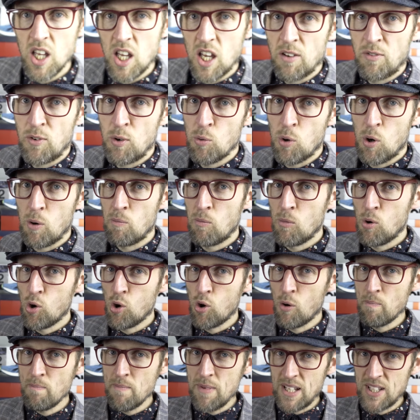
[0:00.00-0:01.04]
If you want
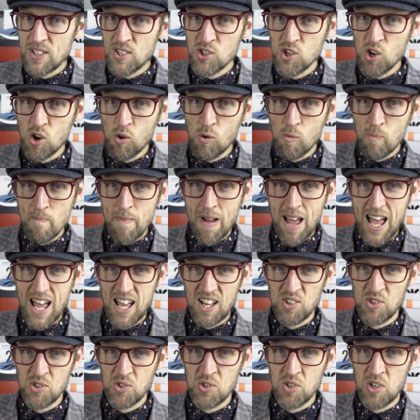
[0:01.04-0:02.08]
more midsole
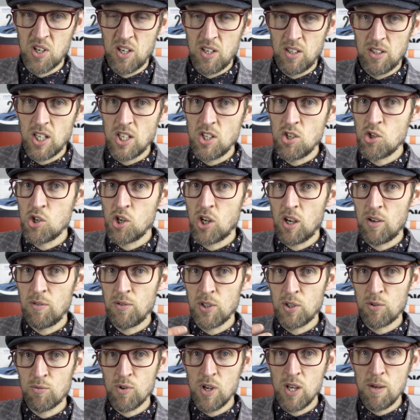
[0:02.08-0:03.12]
mass, then you should go
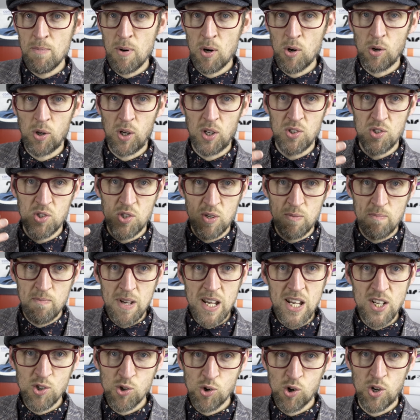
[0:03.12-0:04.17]
for the Reebok
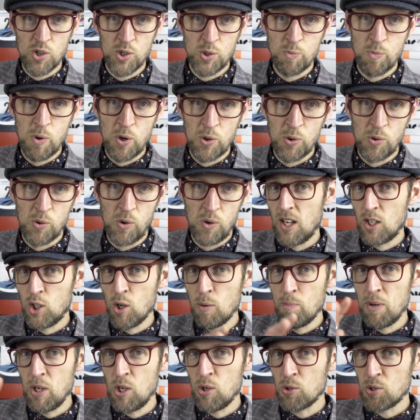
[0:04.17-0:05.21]
Symmetros model. It
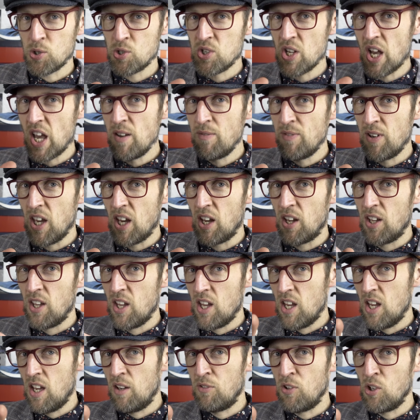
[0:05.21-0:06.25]
could be your saviour
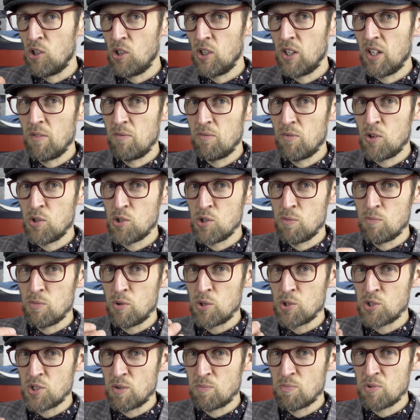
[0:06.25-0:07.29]
if you're looking for some
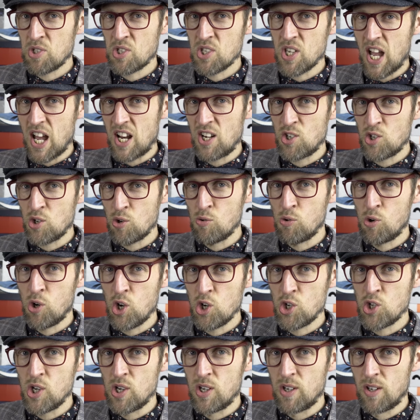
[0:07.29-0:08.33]
more substantial
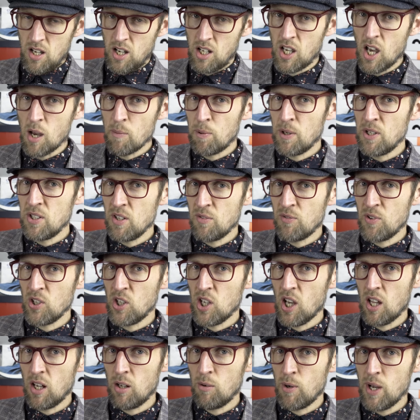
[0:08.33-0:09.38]
cushion. A couple of
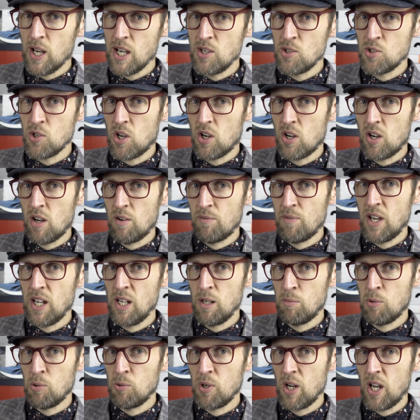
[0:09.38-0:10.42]
different colourways are
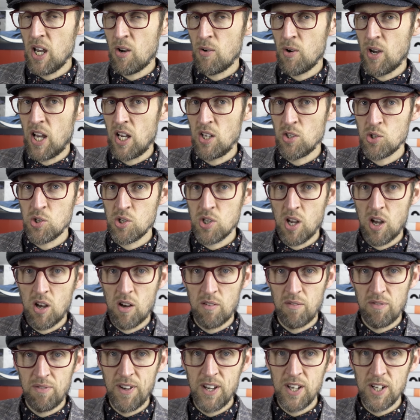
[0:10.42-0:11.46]
available now at
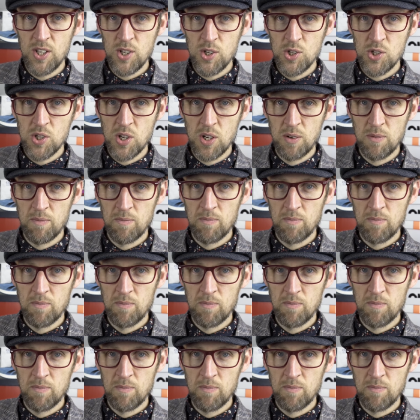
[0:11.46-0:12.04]
Start Fitness.